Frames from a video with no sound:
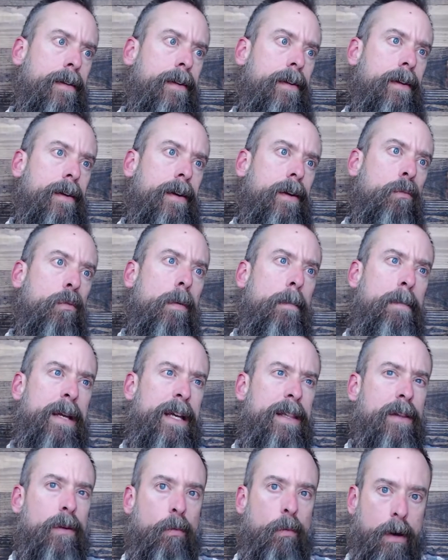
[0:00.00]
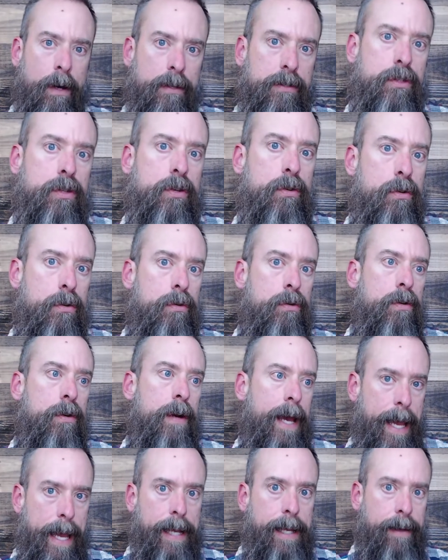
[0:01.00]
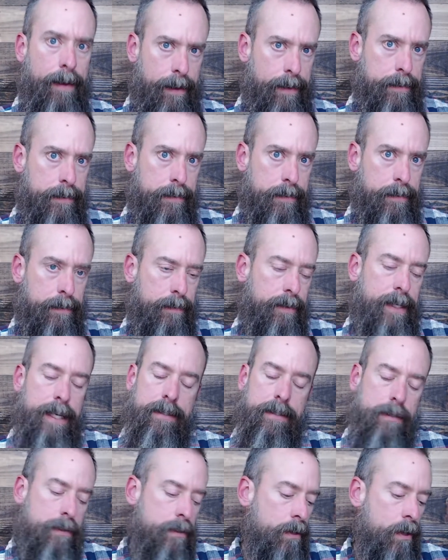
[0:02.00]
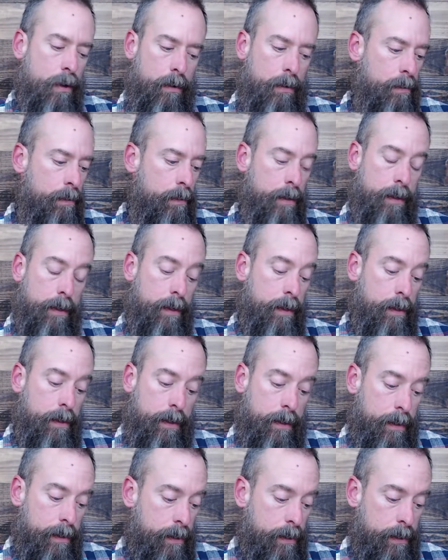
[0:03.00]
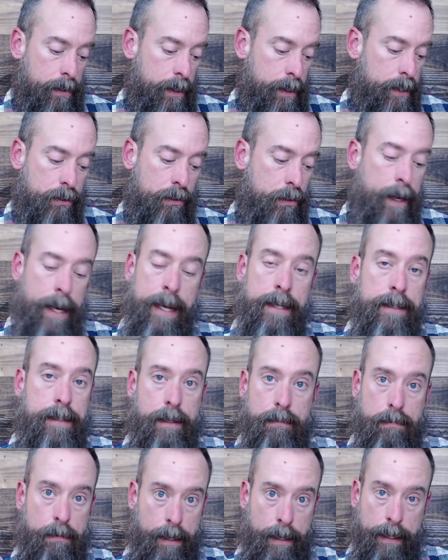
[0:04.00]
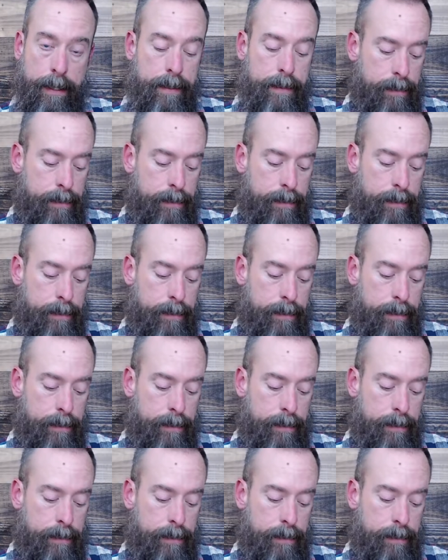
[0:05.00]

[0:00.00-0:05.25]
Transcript: will be the ones who hate us. That's crazy, right?